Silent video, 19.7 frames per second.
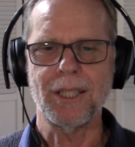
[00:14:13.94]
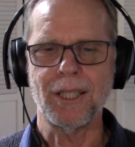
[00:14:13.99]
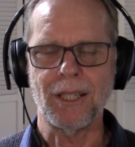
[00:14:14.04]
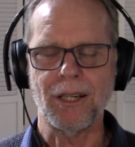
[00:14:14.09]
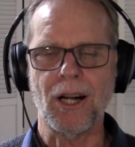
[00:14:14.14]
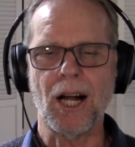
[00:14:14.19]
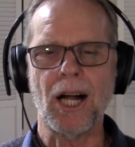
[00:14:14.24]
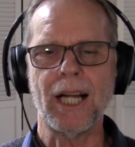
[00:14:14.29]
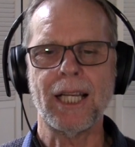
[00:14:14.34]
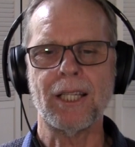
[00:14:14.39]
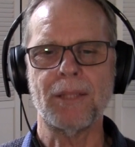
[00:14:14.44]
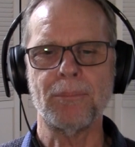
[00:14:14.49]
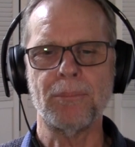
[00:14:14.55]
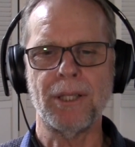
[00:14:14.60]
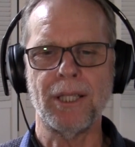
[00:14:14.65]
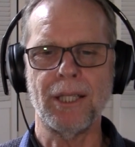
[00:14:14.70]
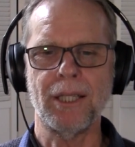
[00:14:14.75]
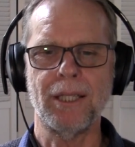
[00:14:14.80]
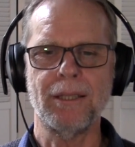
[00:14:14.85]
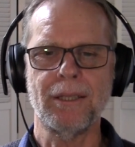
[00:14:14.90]
You know, I can
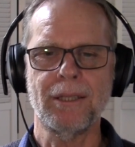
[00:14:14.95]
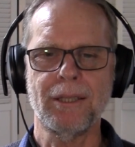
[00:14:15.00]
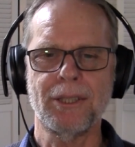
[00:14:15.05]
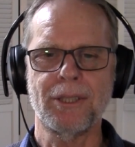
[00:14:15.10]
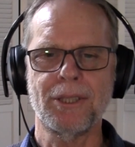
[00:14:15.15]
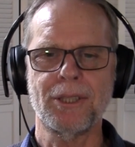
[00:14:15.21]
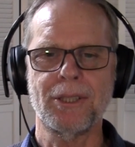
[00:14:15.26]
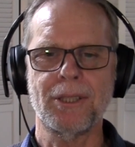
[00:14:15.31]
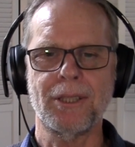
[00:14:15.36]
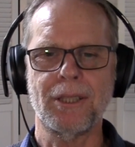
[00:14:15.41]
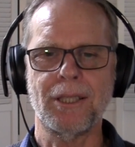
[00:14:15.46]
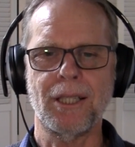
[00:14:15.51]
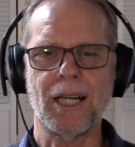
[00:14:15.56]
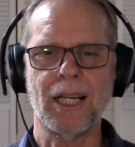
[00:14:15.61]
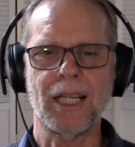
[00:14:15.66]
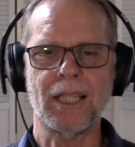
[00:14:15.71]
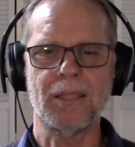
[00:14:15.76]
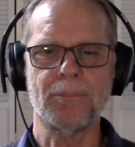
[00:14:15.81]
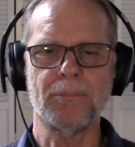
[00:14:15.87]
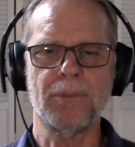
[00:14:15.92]
be,
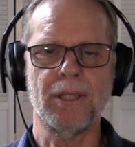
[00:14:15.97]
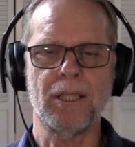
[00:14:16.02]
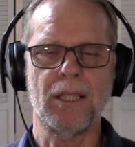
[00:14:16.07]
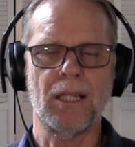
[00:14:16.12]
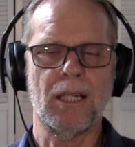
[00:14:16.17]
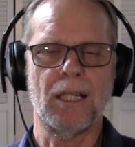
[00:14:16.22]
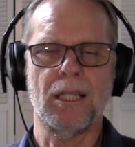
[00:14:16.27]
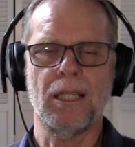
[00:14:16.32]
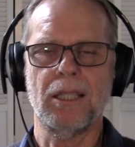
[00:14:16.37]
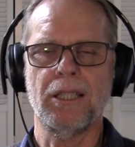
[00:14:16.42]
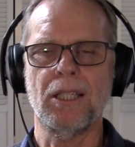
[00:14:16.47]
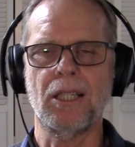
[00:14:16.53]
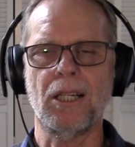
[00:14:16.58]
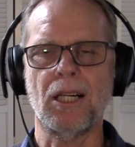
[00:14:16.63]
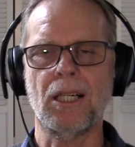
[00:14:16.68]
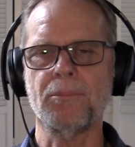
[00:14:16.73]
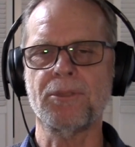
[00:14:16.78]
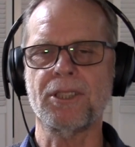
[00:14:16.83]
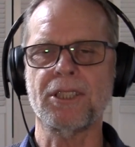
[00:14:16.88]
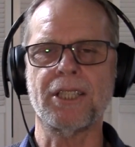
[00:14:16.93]
you
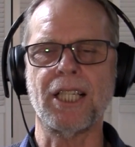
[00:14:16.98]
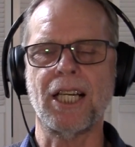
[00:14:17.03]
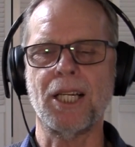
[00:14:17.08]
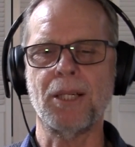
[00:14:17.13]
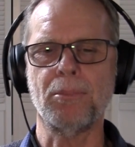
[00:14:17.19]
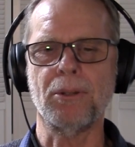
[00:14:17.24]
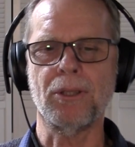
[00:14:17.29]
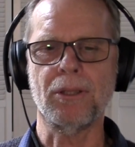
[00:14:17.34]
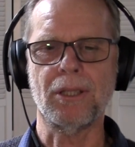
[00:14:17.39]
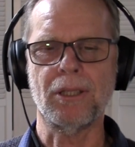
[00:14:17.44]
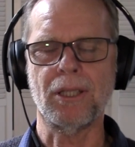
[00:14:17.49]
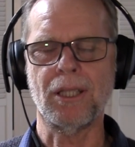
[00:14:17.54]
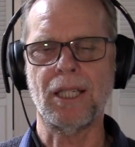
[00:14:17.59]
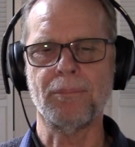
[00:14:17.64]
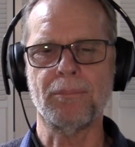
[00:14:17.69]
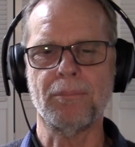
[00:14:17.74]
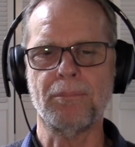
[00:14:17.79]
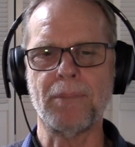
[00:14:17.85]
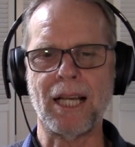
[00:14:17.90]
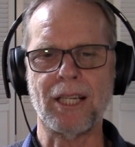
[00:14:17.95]
know, I'm stable,
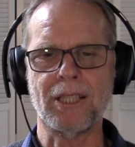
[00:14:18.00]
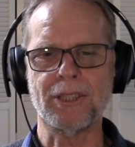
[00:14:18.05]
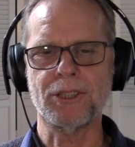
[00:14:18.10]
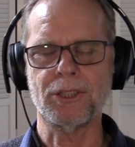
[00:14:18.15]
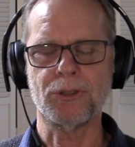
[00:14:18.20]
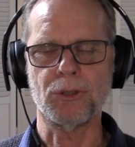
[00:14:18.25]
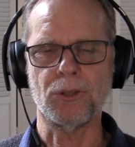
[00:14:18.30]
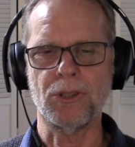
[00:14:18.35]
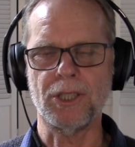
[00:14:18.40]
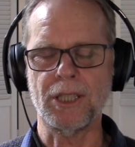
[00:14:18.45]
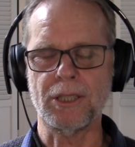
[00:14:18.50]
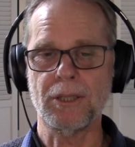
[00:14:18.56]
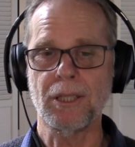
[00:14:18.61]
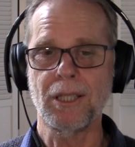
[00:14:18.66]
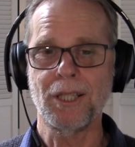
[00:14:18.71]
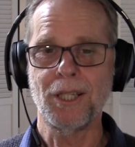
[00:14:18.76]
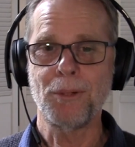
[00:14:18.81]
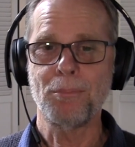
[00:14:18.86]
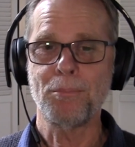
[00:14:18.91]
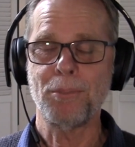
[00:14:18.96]
I'm balanced and all
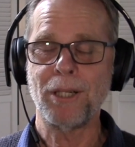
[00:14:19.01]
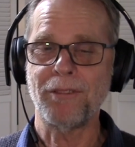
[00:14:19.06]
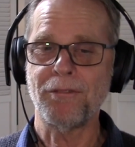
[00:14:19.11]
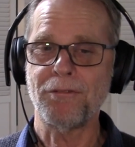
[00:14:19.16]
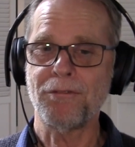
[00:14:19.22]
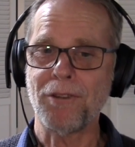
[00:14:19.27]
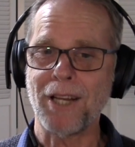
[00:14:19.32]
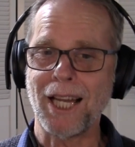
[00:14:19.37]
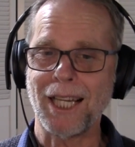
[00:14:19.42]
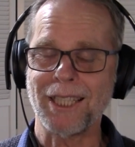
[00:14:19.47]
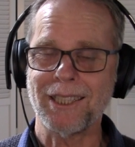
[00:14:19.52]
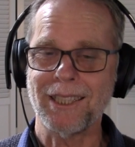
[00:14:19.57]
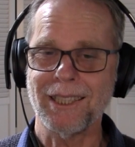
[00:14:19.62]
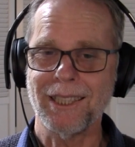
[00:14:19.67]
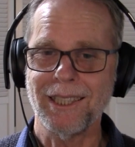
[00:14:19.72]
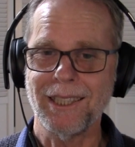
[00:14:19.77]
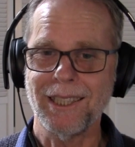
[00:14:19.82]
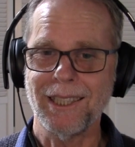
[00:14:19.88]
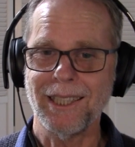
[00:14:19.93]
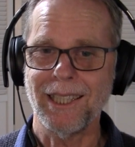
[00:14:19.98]
this. But in
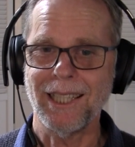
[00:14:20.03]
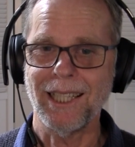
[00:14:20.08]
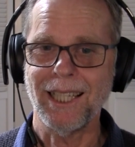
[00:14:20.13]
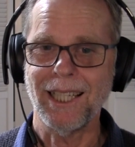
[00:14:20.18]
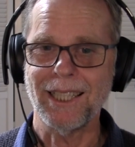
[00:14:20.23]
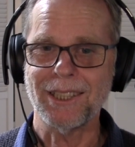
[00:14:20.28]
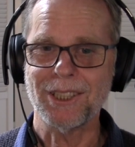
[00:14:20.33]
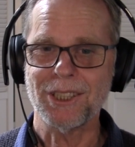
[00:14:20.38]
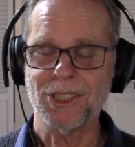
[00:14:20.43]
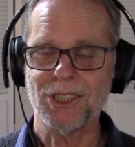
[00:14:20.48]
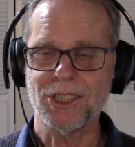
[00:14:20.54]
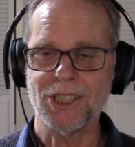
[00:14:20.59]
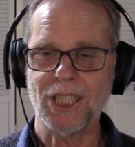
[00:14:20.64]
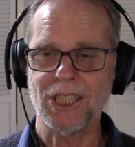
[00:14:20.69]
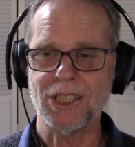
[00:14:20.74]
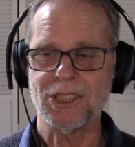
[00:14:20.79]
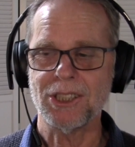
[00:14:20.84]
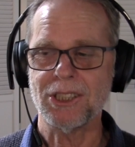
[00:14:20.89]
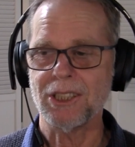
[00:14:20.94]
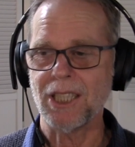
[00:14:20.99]
fact, it's
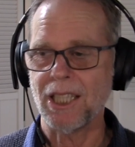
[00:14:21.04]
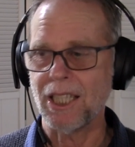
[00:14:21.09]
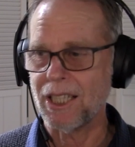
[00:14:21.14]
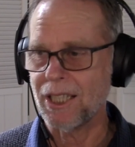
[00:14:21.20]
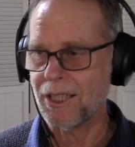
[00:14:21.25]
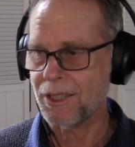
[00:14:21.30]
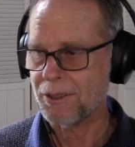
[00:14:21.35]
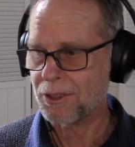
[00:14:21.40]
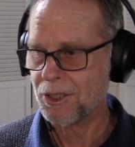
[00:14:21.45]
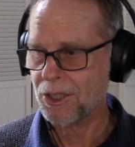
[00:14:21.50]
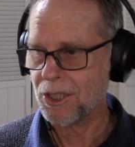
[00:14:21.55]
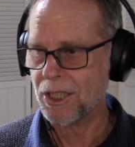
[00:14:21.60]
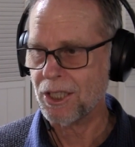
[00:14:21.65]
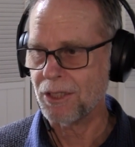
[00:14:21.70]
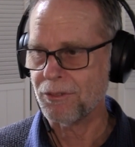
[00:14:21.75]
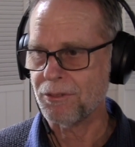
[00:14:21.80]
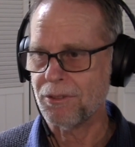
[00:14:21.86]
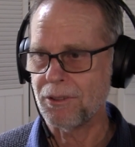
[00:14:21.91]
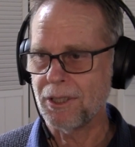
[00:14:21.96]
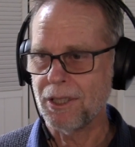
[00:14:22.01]
just
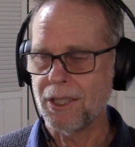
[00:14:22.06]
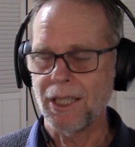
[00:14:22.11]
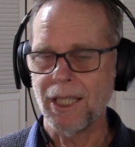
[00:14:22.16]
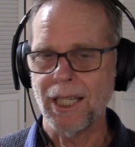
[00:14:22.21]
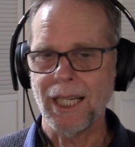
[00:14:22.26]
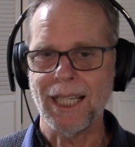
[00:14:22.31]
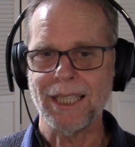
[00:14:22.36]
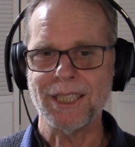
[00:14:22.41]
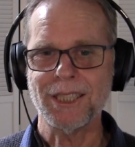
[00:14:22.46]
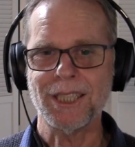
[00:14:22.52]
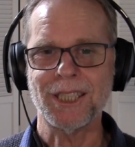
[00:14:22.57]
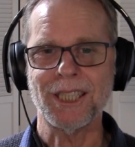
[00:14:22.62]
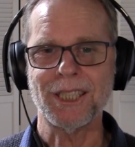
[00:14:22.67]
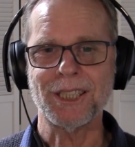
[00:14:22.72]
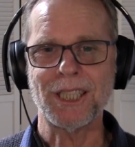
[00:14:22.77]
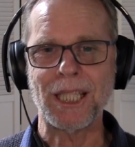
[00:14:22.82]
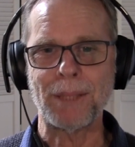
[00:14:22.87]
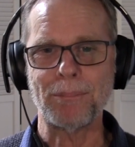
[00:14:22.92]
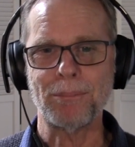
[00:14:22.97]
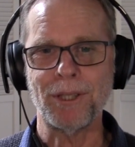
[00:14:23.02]
it's a
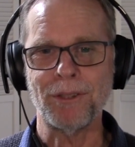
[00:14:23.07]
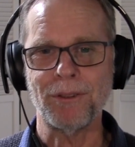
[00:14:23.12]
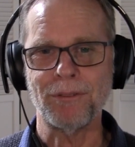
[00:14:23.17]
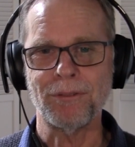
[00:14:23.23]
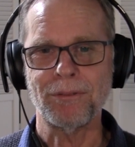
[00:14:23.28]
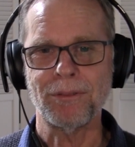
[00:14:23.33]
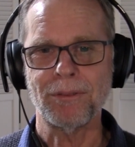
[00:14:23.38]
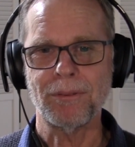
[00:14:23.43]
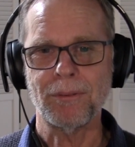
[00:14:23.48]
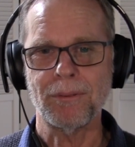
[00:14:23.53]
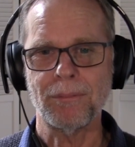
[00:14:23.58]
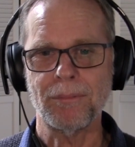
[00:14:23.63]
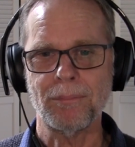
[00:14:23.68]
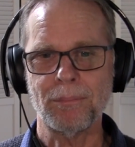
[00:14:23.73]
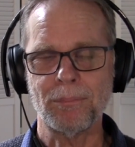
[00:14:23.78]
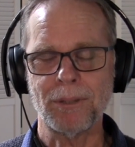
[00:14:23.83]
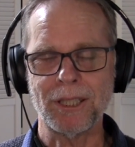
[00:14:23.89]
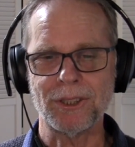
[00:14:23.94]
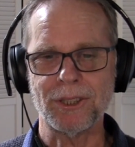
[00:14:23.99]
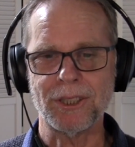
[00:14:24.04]
deceptive
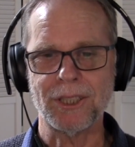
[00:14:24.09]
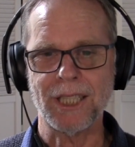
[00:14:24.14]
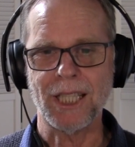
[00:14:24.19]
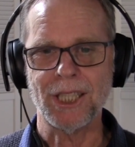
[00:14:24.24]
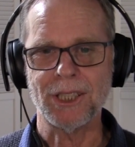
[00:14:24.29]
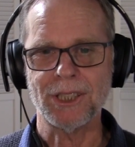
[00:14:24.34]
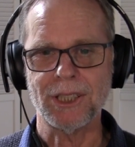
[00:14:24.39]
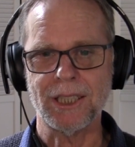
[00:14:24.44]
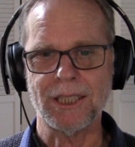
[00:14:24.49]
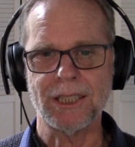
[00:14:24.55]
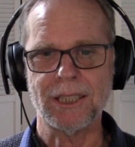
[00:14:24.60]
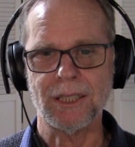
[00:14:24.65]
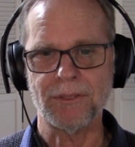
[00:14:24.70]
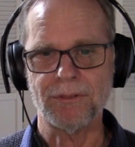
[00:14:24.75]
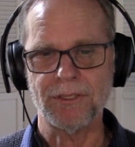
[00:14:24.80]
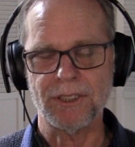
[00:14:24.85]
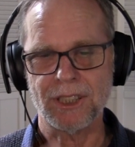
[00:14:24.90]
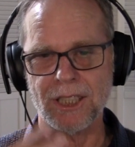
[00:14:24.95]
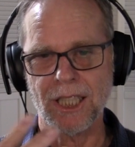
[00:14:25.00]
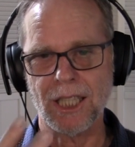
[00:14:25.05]
presentation, it's
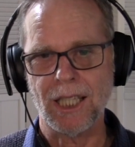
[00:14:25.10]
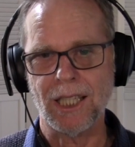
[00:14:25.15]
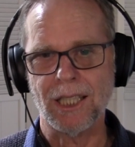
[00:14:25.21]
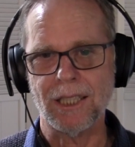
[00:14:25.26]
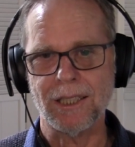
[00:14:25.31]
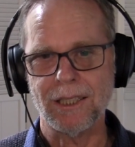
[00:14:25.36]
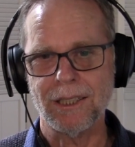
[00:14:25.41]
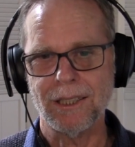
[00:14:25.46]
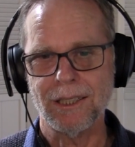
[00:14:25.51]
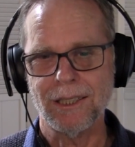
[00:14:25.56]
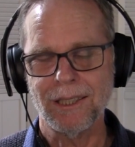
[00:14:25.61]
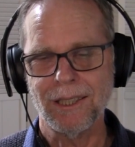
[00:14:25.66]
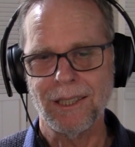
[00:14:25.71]
a facade.